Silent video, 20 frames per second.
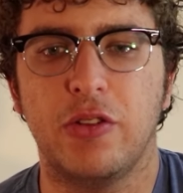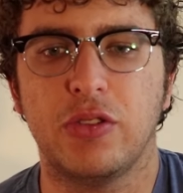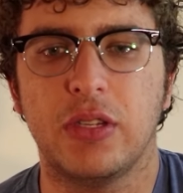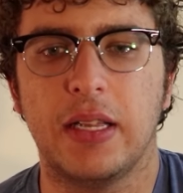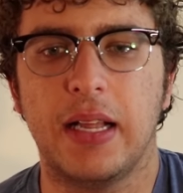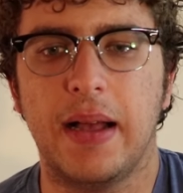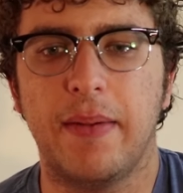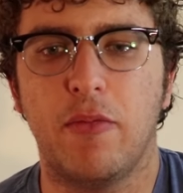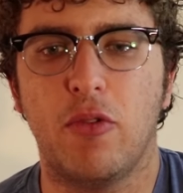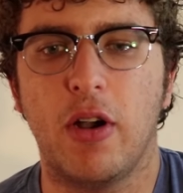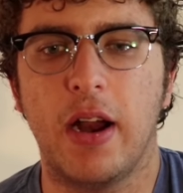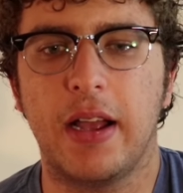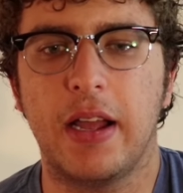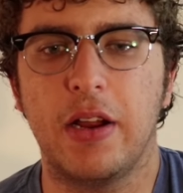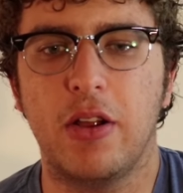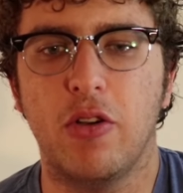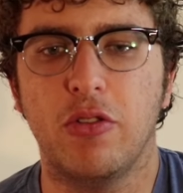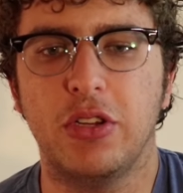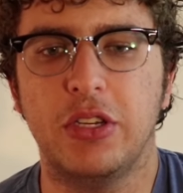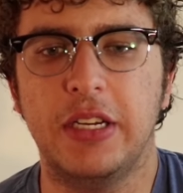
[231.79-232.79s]
There's a lot more I
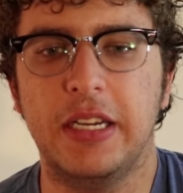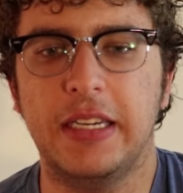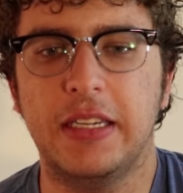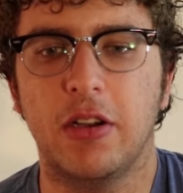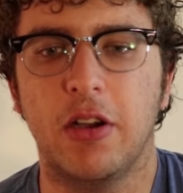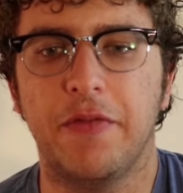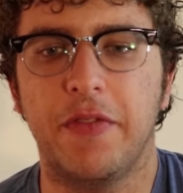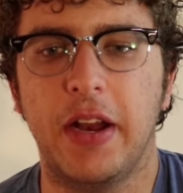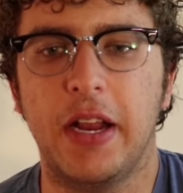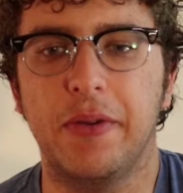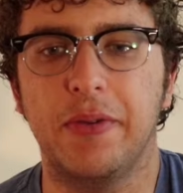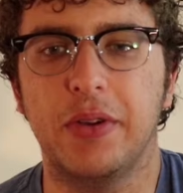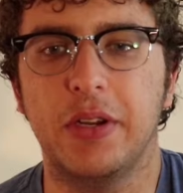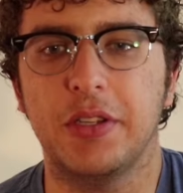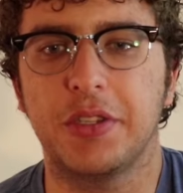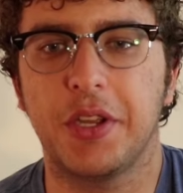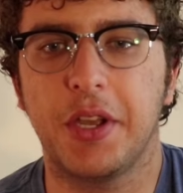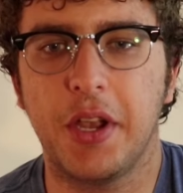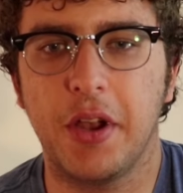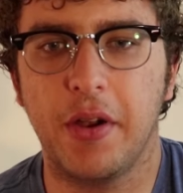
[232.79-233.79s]
can go into detail if anyone
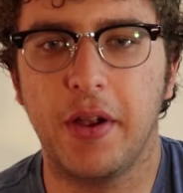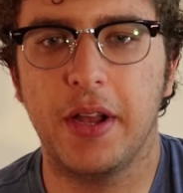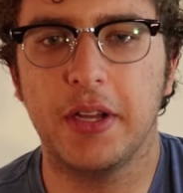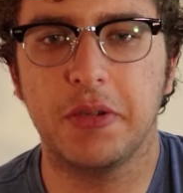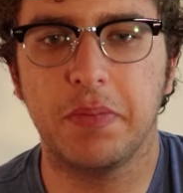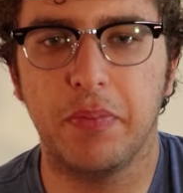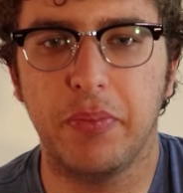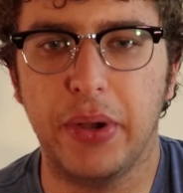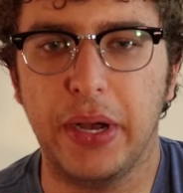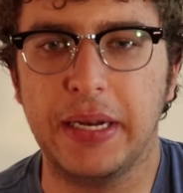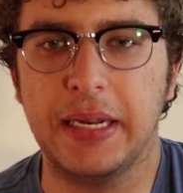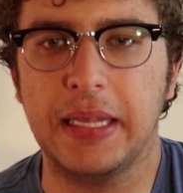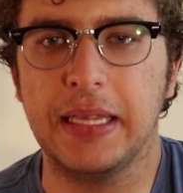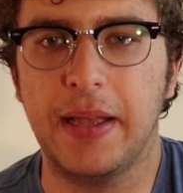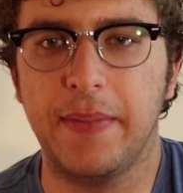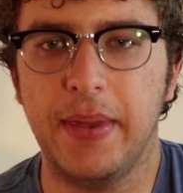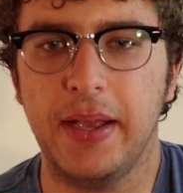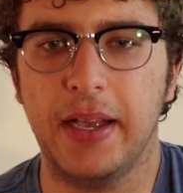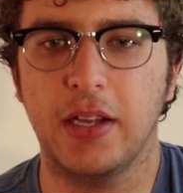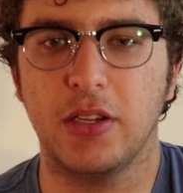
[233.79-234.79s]
is curious, but
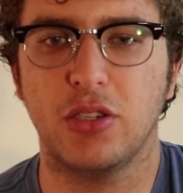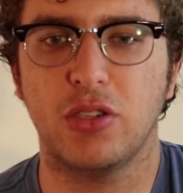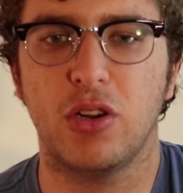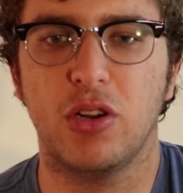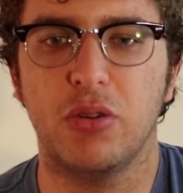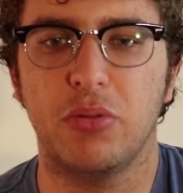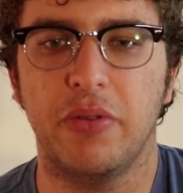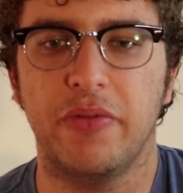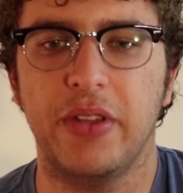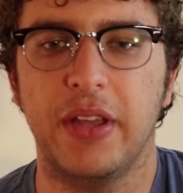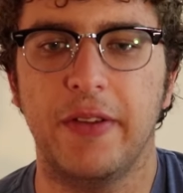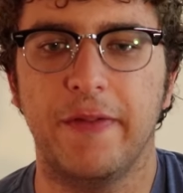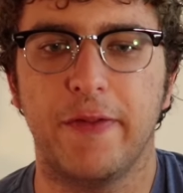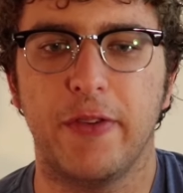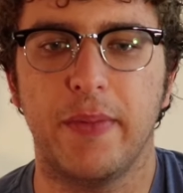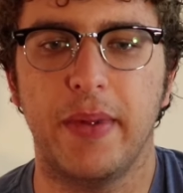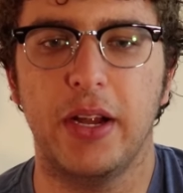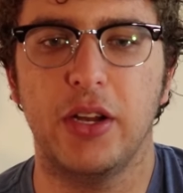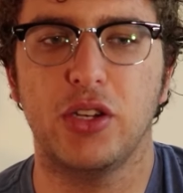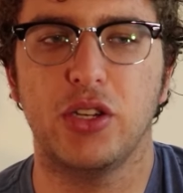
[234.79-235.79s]
let me get started with the
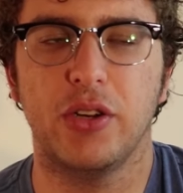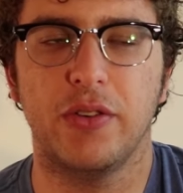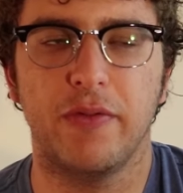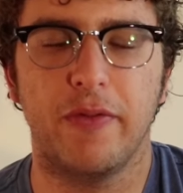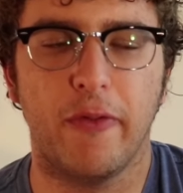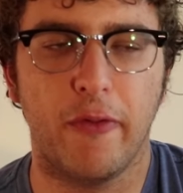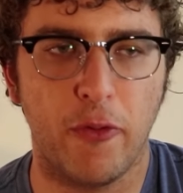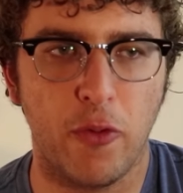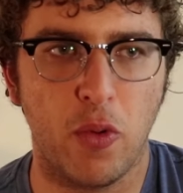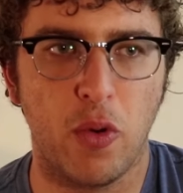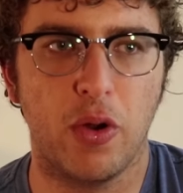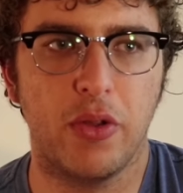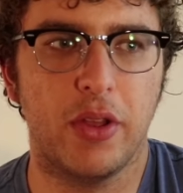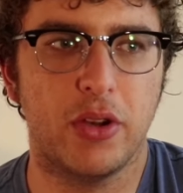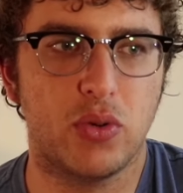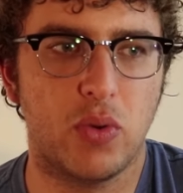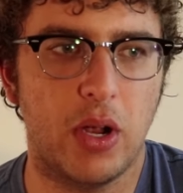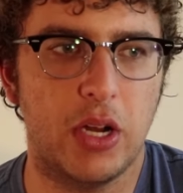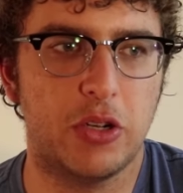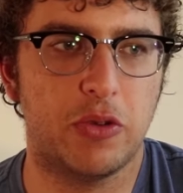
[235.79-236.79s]
information for the
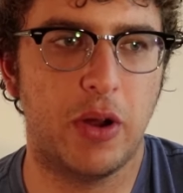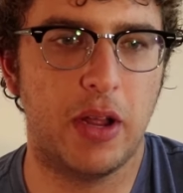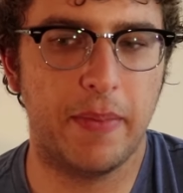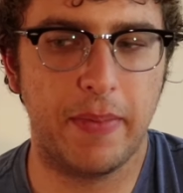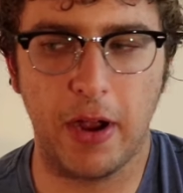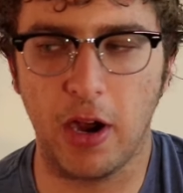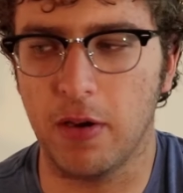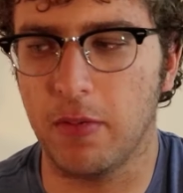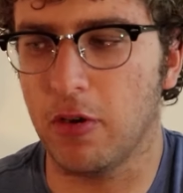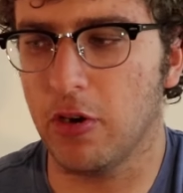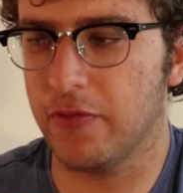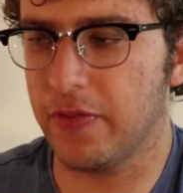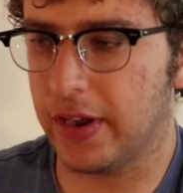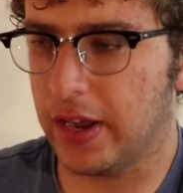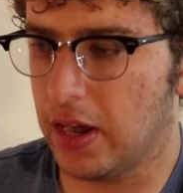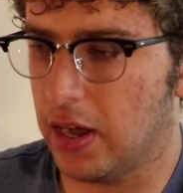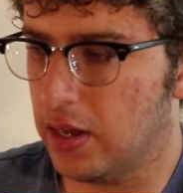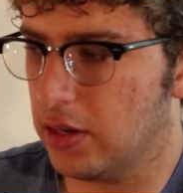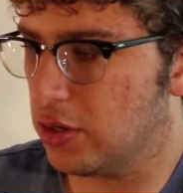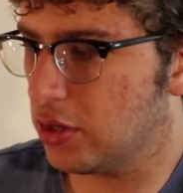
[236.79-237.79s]
2020 Power
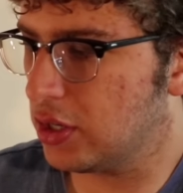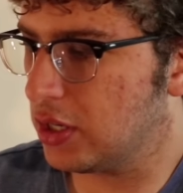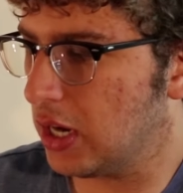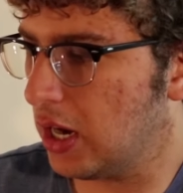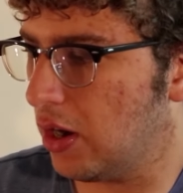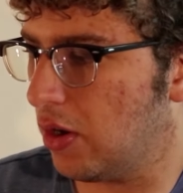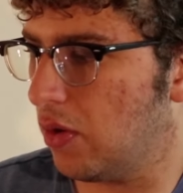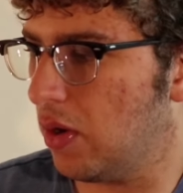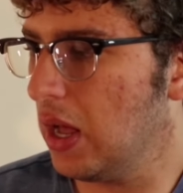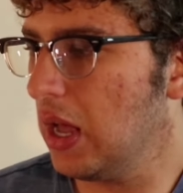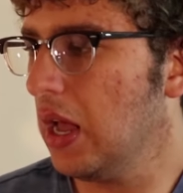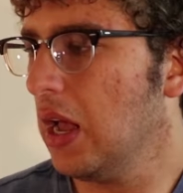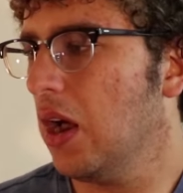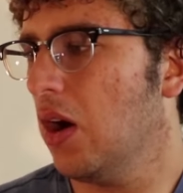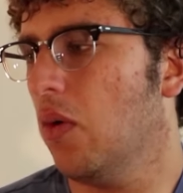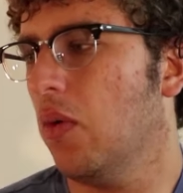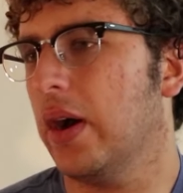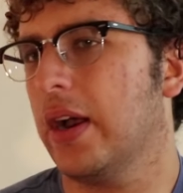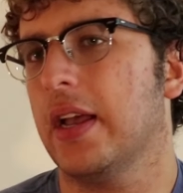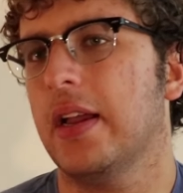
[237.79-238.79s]
Morphicon. So,
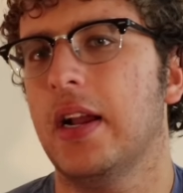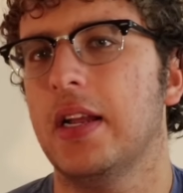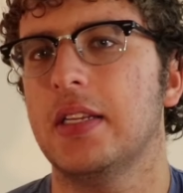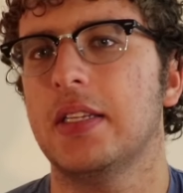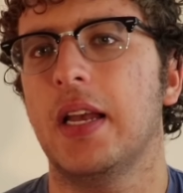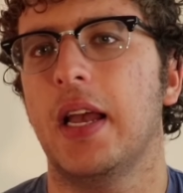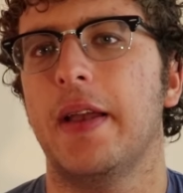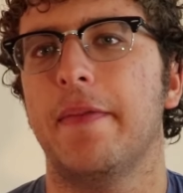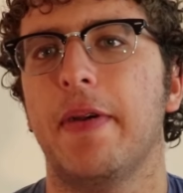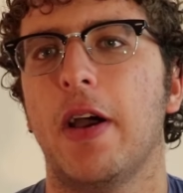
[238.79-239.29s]
what can I say?